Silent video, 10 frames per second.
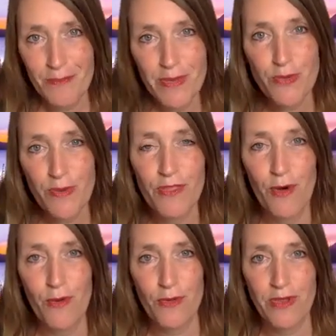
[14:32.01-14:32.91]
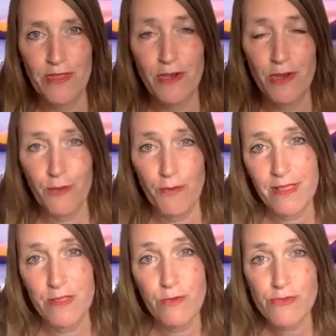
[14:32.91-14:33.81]
between the old and the new,
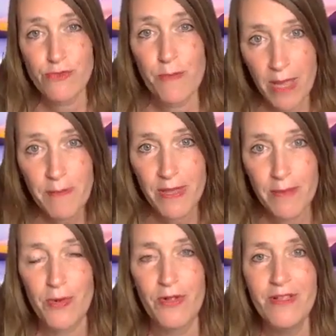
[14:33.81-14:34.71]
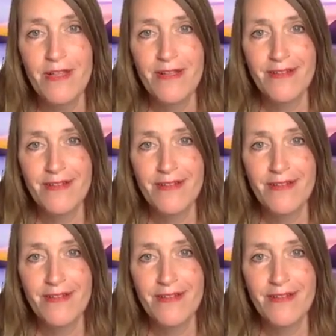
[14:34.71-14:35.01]
right? Those are my people.